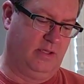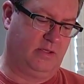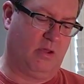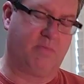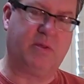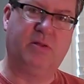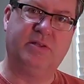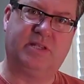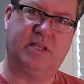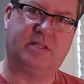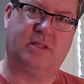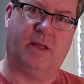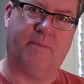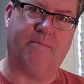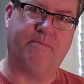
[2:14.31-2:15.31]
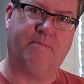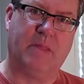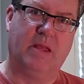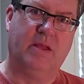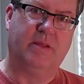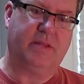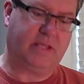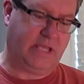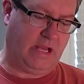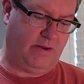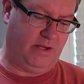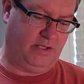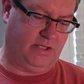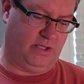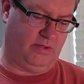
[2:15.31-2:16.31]
So immune system, the
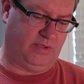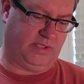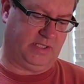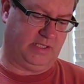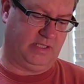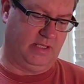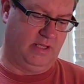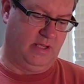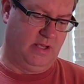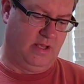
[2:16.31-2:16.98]
carrot juice.